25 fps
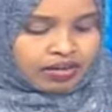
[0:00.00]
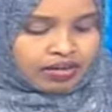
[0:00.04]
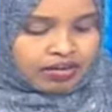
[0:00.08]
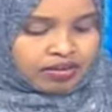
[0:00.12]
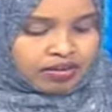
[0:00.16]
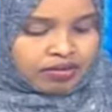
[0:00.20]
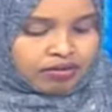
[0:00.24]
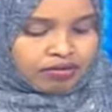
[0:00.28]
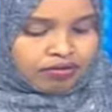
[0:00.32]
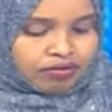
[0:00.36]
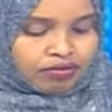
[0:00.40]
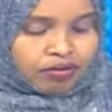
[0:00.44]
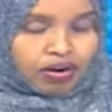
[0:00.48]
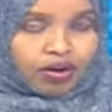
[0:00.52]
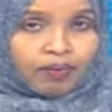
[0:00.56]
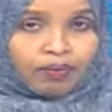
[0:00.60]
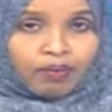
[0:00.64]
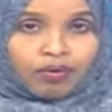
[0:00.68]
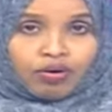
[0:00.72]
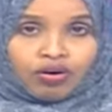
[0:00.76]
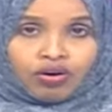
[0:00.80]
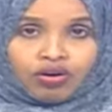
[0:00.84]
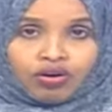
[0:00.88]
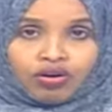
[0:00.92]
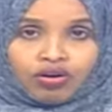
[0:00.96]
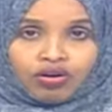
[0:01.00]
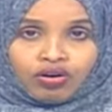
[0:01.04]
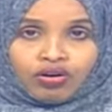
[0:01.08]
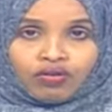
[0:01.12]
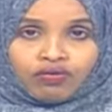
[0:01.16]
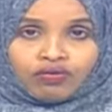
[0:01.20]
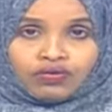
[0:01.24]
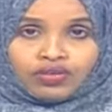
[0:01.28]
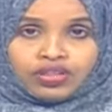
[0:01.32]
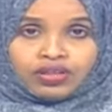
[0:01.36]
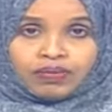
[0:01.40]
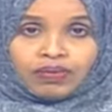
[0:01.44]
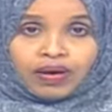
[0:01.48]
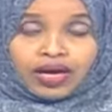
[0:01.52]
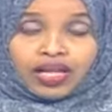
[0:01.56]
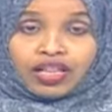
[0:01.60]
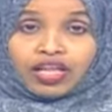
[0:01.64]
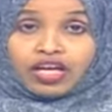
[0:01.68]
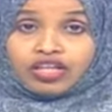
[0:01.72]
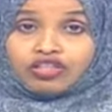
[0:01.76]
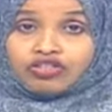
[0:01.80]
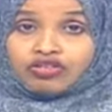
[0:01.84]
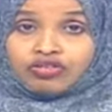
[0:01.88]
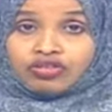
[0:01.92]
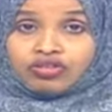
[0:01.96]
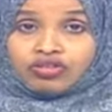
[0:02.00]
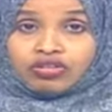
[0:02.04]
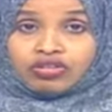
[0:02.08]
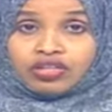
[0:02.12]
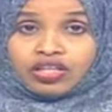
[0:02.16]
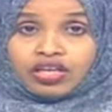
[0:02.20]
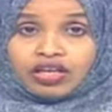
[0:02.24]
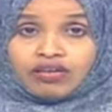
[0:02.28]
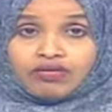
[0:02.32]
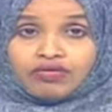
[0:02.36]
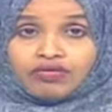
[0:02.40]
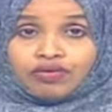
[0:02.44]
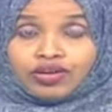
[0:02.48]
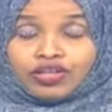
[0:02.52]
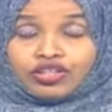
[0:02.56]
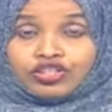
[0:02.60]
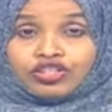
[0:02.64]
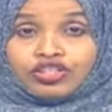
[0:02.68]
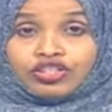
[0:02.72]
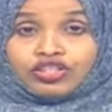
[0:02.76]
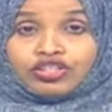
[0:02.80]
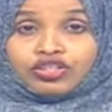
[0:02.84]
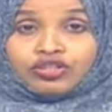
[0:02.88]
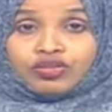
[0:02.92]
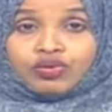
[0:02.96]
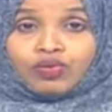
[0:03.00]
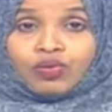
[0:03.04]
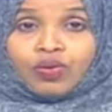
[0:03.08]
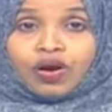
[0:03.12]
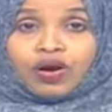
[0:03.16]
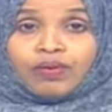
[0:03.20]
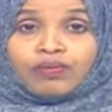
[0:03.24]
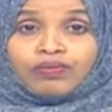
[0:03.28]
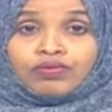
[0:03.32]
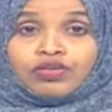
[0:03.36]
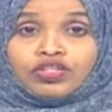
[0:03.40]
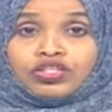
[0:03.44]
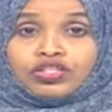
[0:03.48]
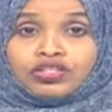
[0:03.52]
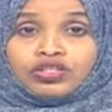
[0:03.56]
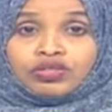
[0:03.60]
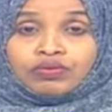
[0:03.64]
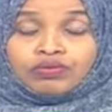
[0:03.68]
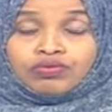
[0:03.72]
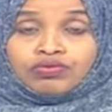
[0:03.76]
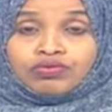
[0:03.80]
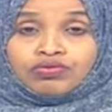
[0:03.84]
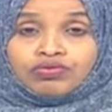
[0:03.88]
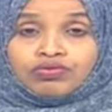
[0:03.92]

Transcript: In the framework of the bilateral and fraternal cooperation